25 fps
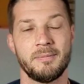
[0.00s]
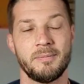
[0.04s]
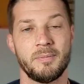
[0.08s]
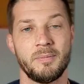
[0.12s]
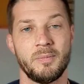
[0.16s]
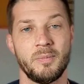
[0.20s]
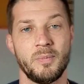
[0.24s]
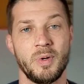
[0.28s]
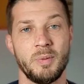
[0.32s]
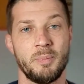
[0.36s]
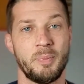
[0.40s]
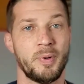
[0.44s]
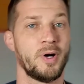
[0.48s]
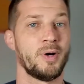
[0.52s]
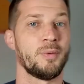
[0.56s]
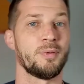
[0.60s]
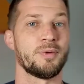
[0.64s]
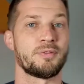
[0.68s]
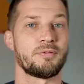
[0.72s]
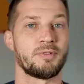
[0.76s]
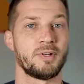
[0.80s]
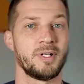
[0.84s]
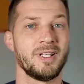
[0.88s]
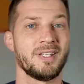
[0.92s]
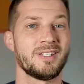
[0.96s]
What Paul
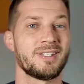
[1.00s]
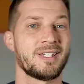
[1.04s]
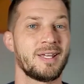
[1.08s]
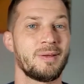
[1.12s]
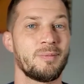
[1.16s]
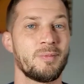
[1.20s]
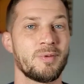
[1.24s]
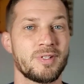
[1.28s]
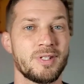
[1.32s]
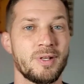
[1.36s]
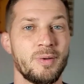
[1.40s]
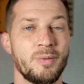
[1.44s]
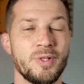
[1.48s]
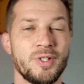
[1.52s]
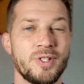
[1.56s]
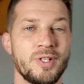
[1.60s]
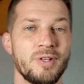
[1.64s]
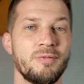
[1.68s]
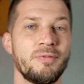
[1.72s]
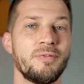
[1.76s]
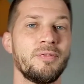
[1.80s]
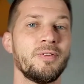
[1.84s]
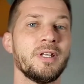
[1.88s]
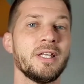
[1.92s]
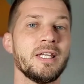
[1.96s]
was really saying was that we should
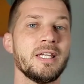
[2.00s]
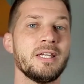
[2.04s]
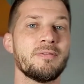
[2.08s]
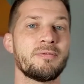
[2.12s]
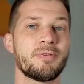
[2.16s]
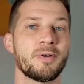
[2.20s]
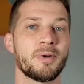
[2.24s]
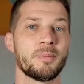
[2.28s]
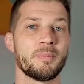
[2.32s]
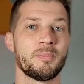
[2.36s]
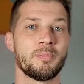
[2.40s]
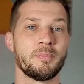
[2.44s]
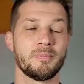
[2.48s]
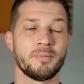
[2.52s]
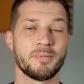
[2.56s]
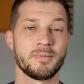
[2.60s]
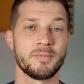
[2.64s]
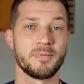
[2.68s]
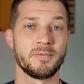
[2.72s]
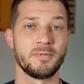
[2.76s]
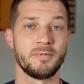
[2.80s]
flee from